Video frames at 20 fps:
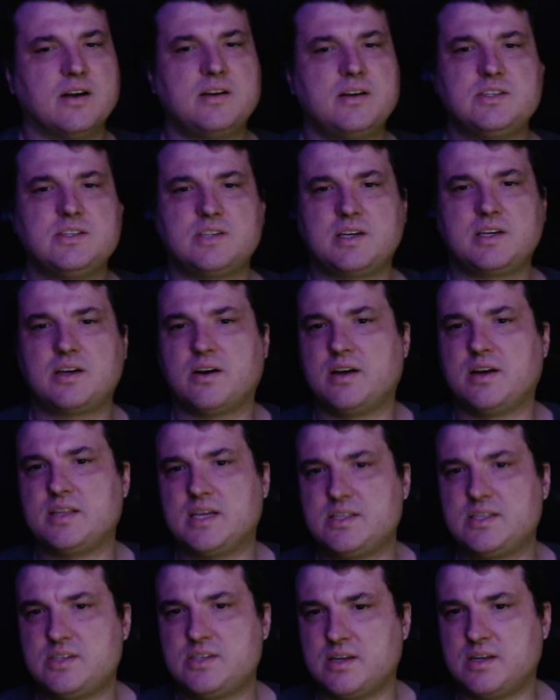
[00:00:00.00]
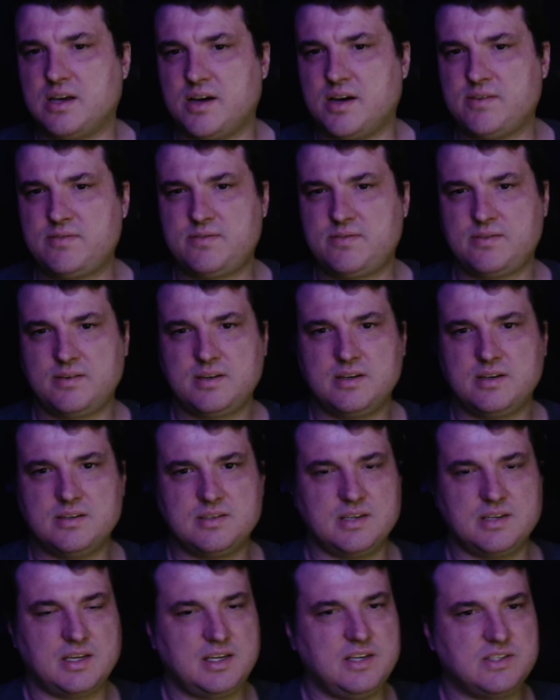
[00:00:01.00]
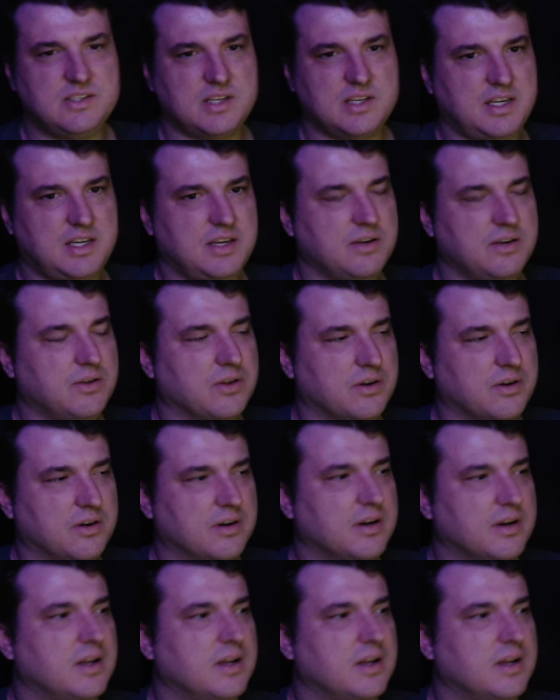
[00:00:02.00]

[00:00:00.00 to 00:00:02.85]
He's like, "All right, that's enough," because like he's gonna kill her.